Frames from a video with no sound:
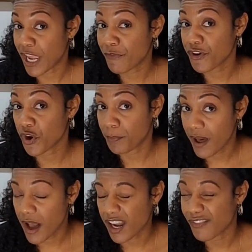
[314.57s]
for your
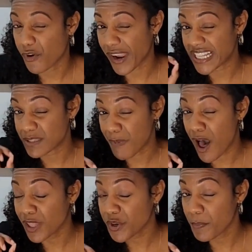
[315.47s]
buck for a small
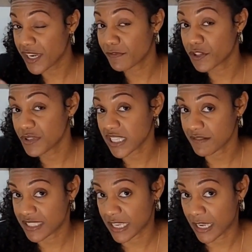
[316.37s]
little bit of loose leaf
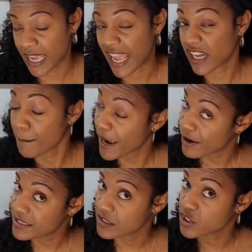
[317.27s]
tea in
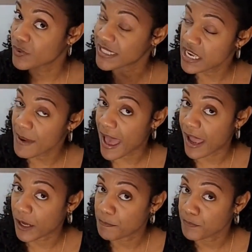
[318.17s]
comparison to a tea bag.